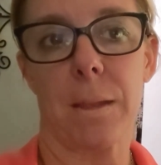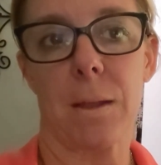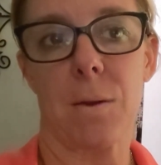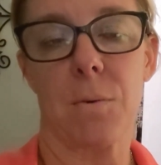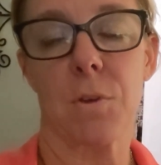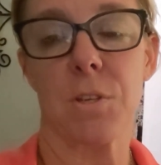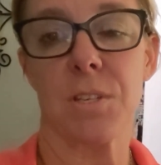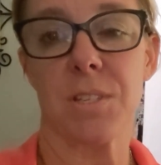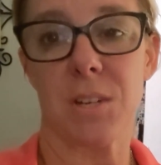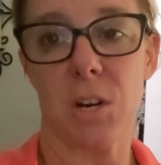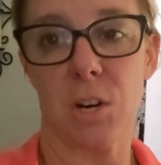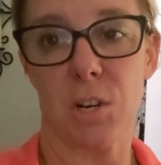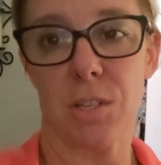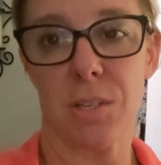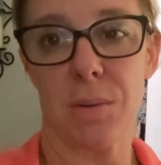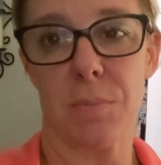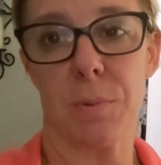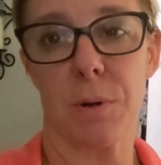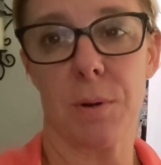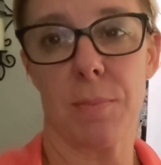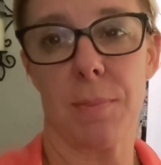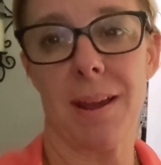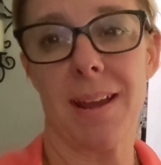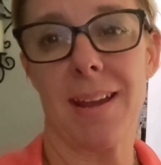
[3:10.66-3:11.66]
Well, it starts in
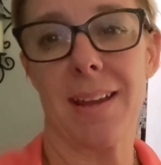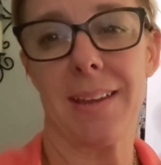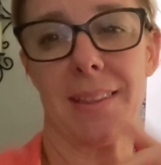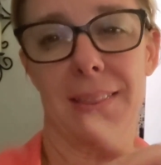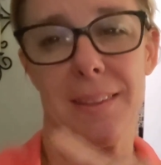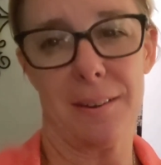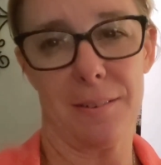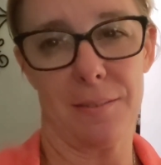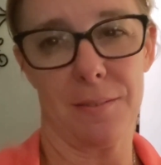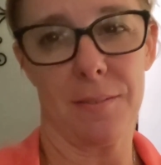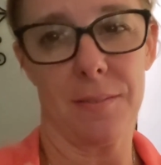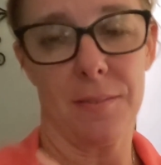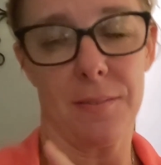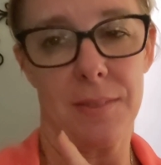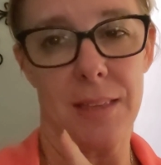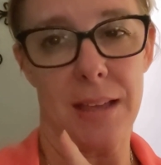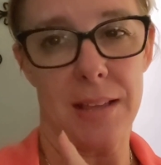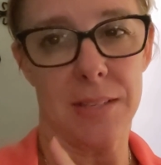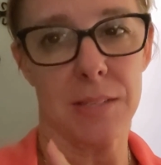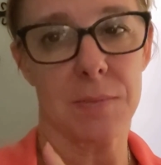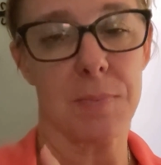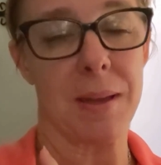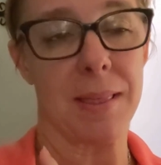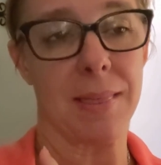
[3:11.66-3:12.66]
Burbank and then
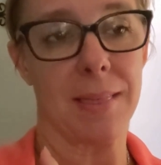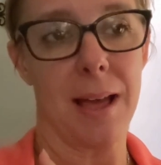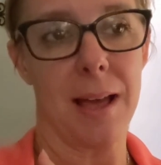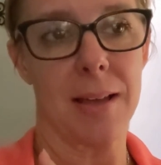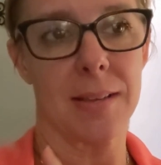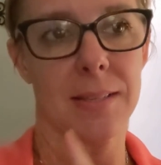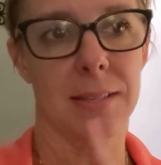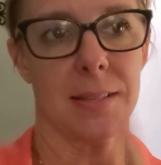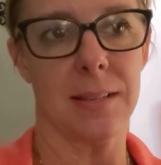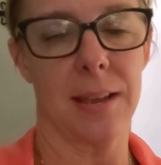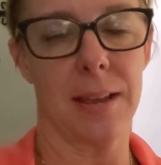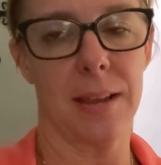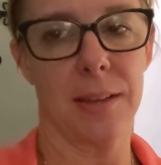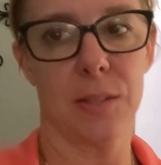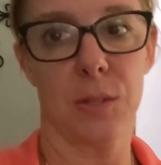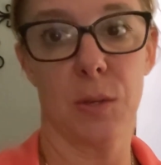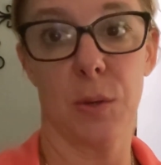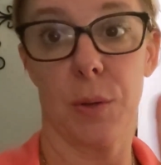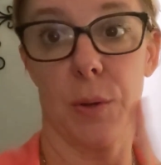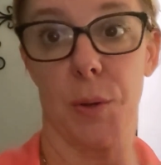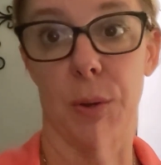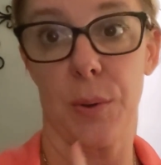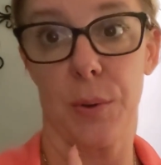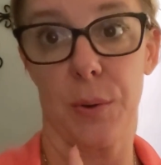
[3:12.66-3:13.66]
that's my last leg.
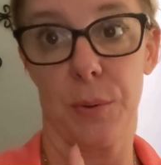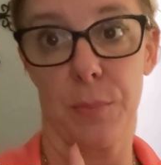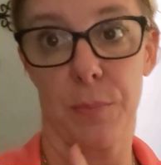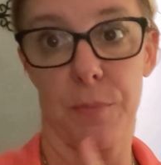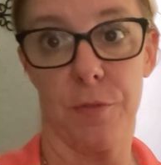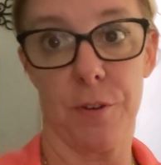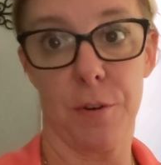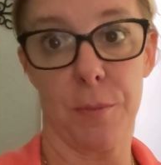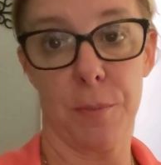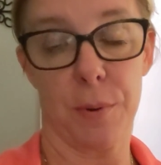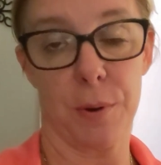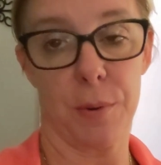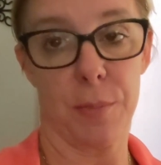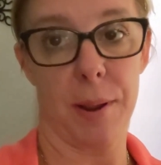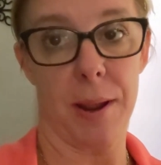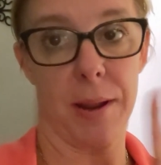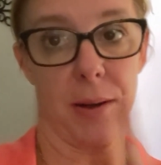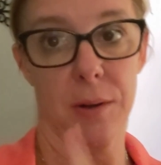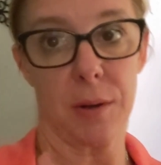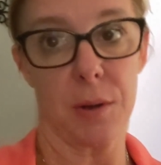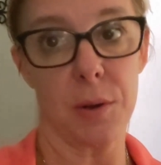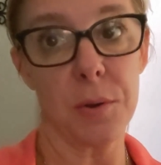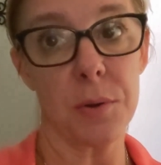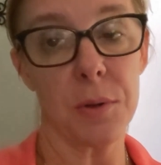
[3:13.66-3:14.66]
So I go from
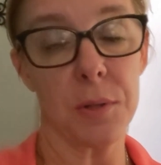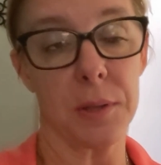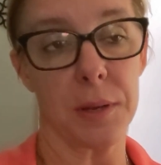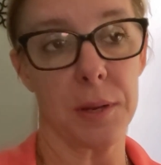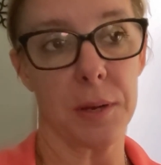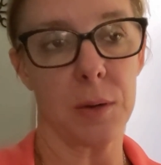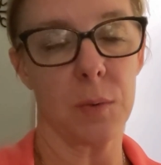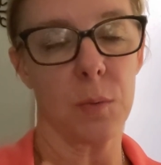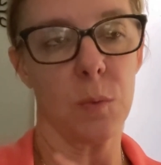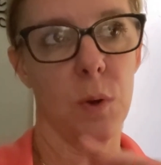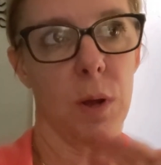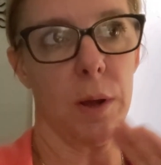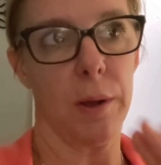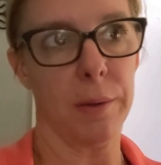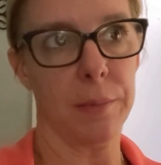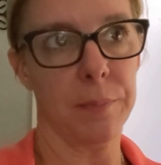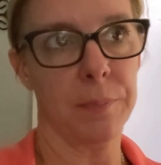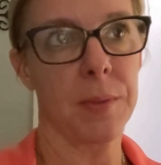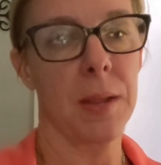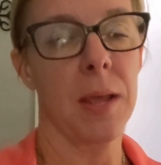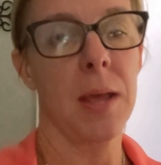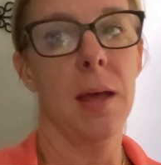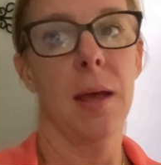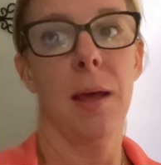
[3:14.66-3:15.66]
Burbank to Oakland.
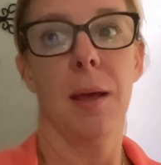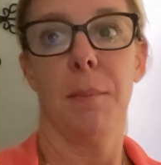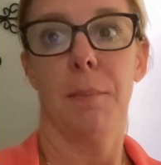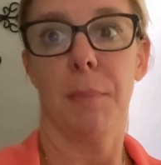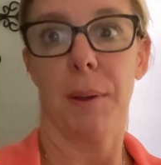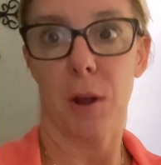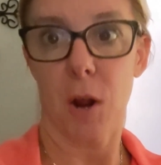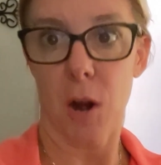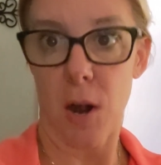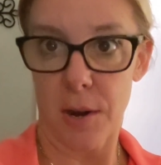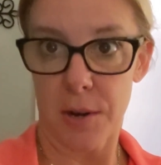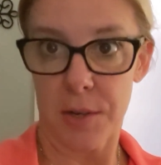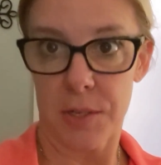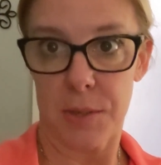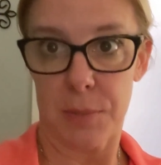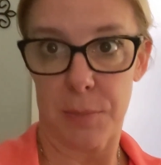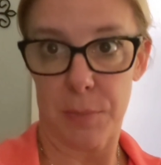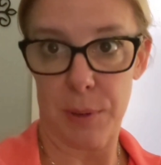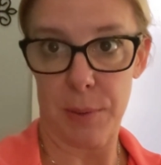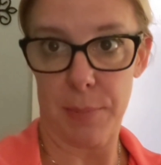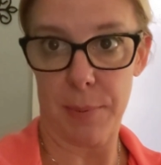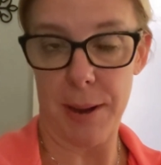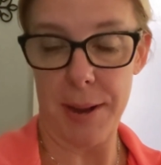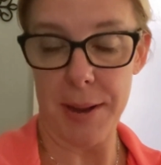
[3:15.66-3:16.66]
Well, my car is in
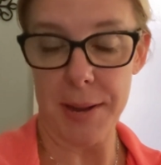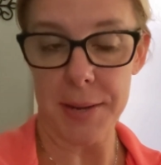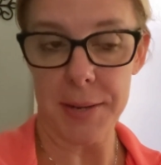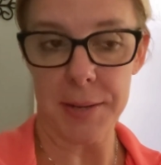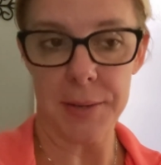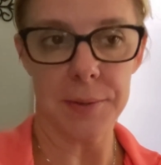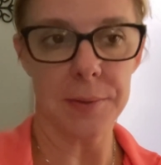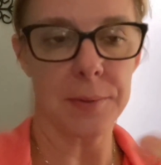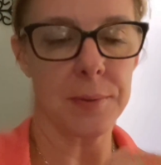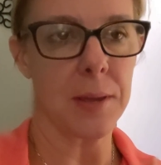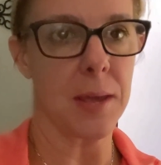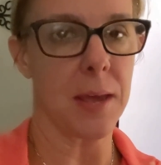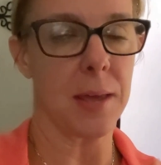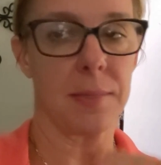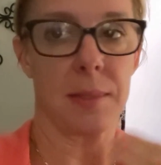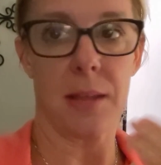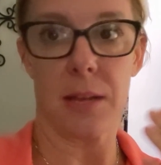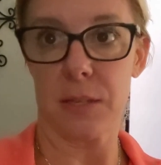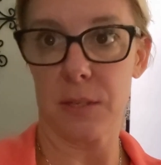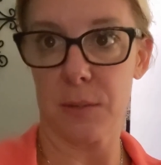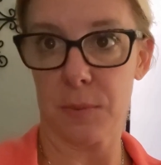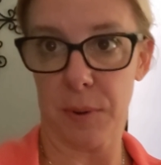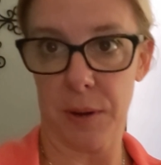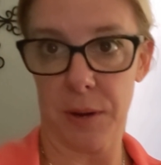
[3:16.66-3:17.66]
Burbank and
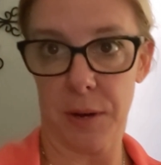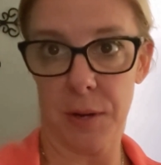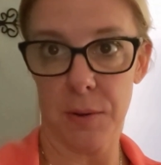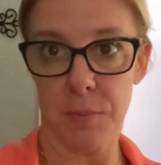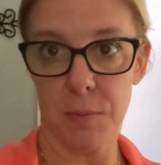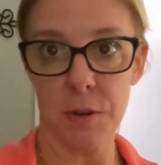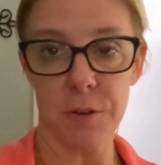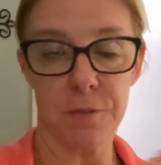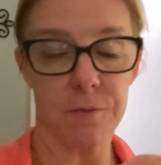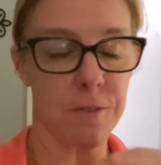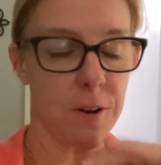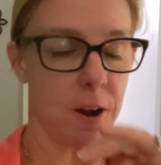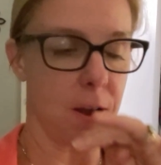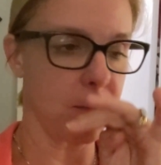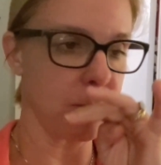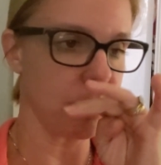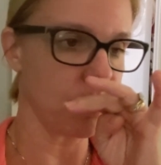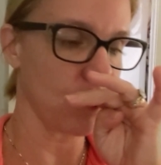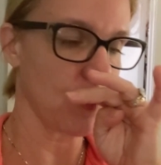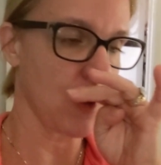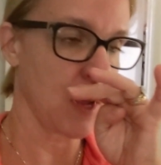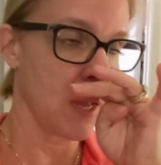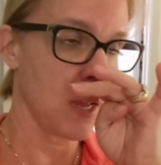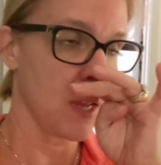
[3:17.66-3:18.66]
that's where I commute
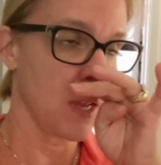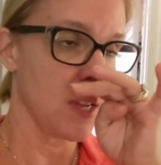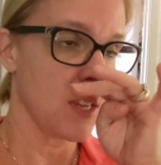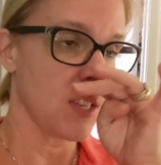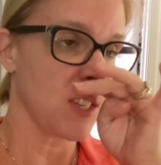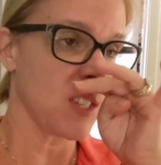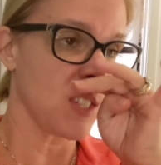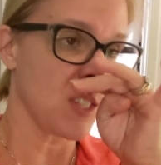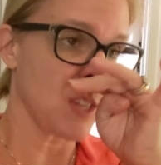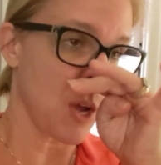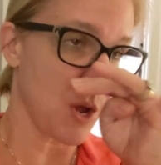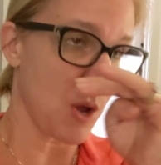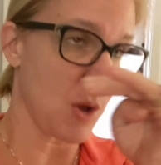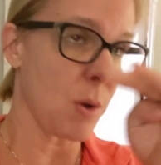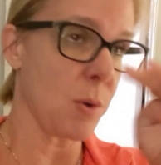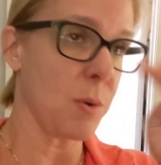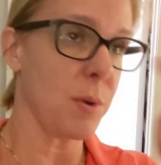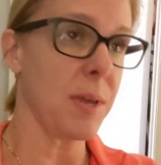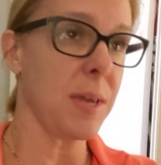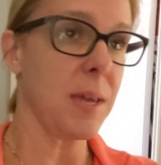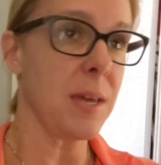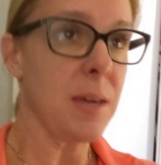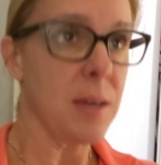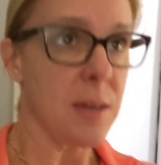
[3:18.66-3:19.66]
from.
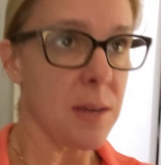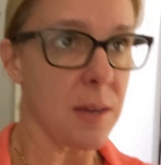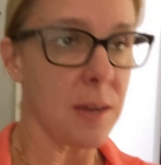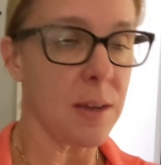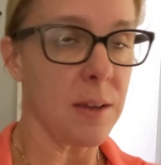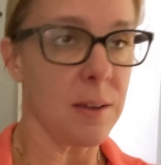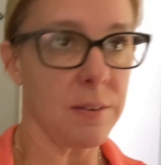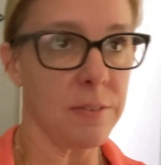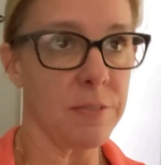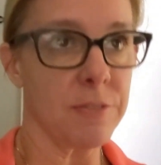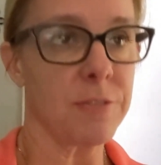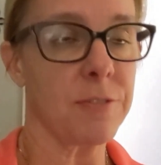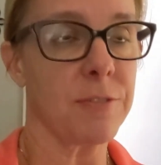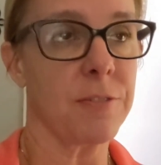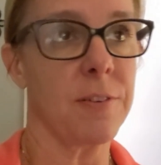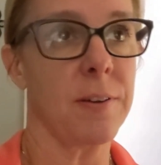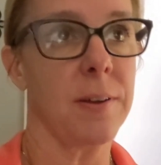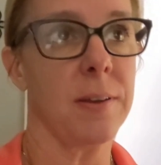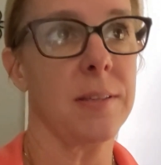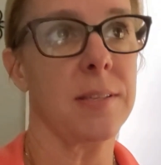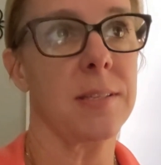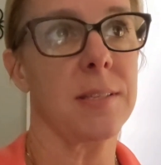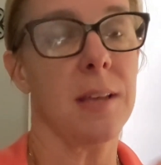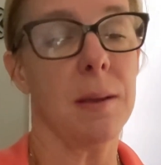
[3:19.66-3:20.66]
So if
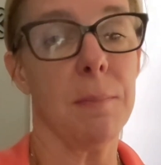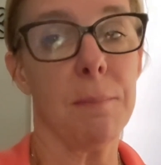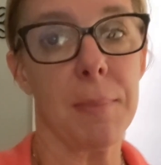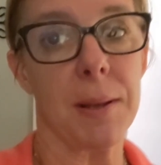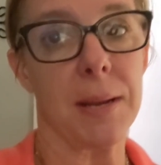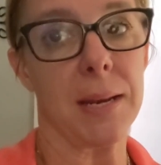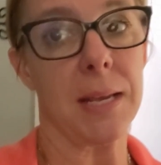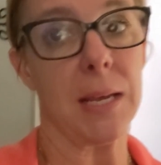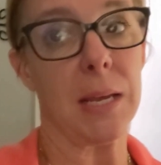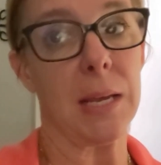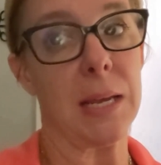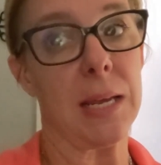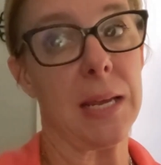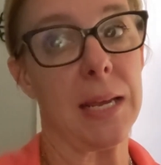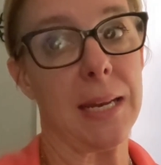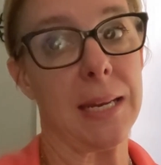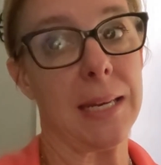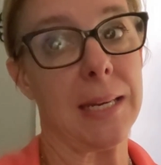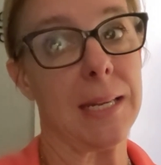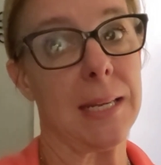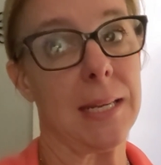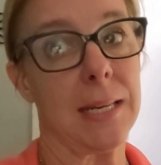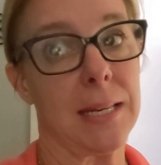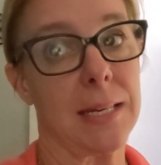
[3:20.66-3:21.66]
somebody
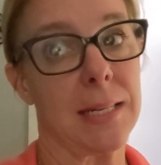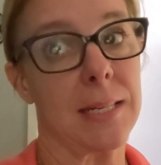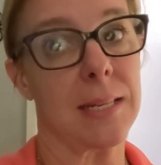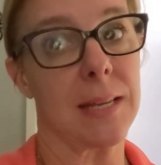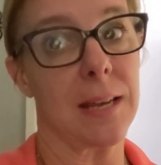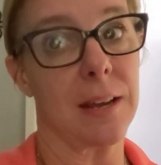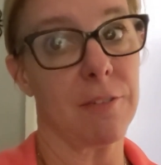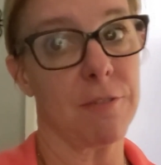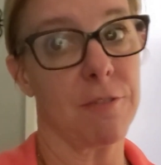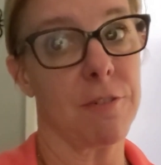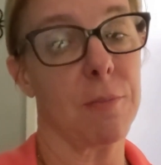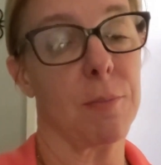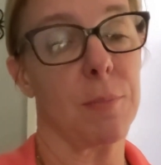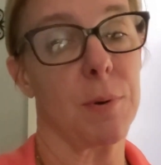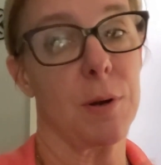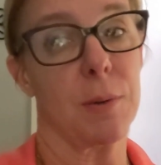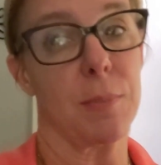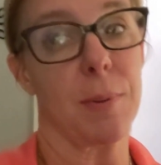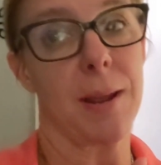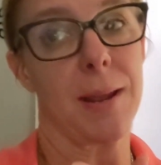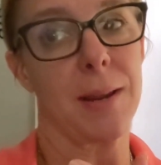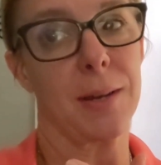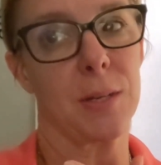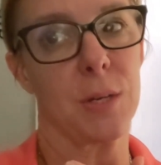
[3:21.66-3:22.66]
needed to get from
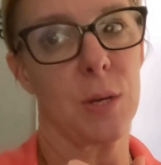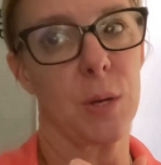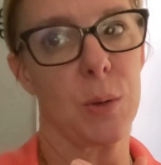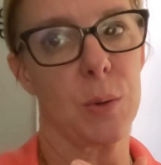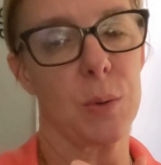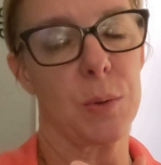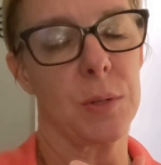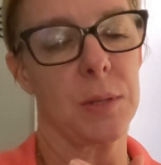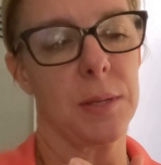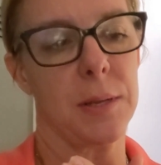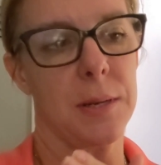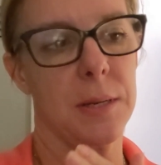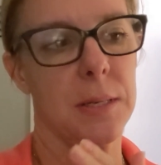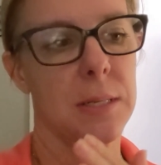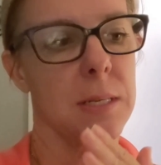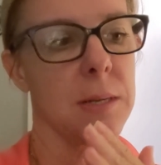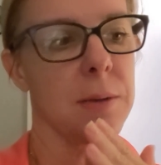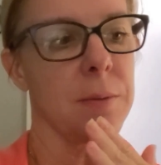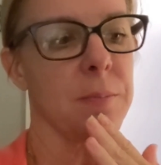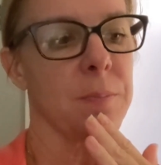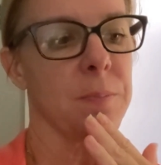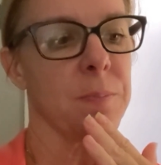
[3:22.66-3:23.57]
Burbank to Oakland